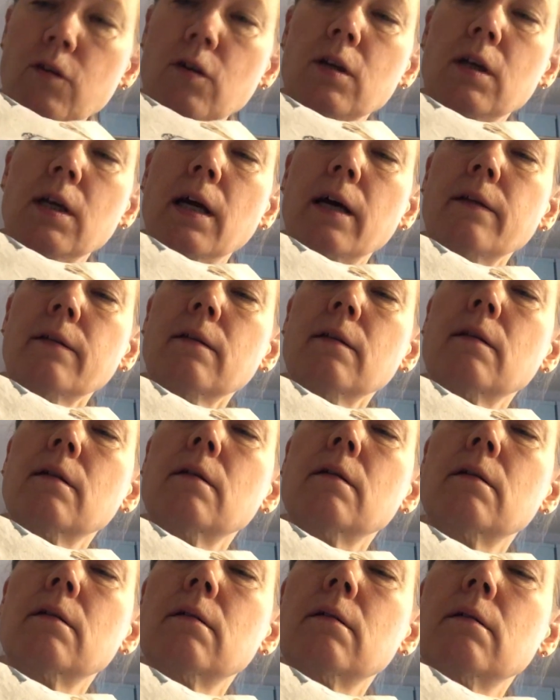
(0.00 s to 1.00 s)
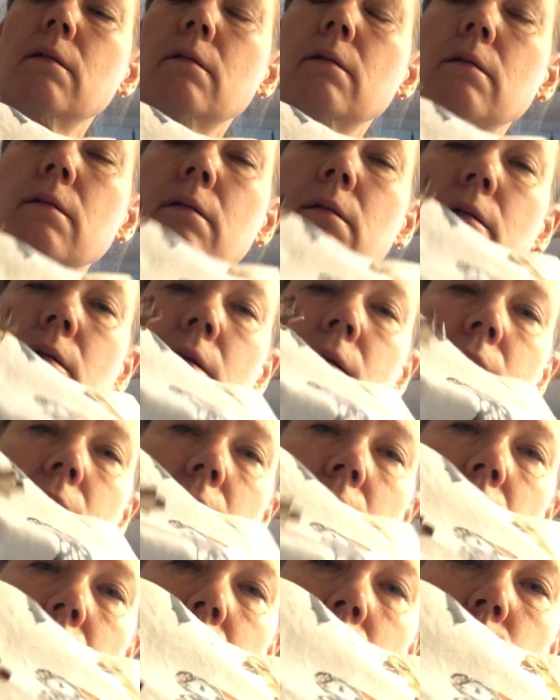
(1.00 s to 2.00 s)
Fyrkant,
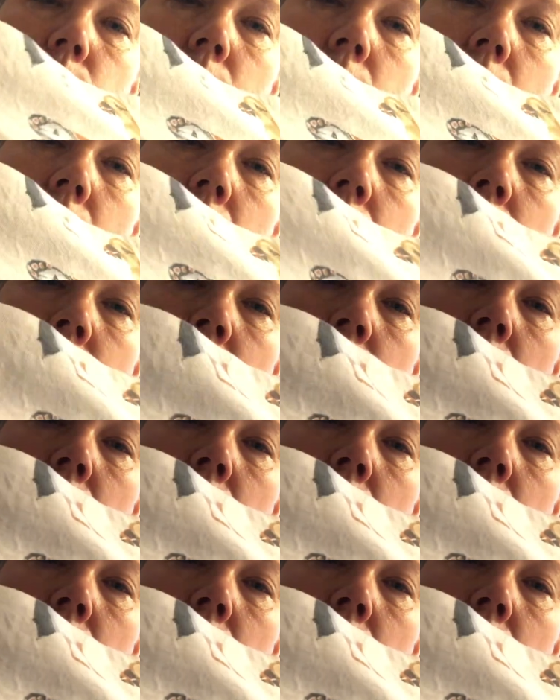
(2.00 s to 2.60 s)
the lady with the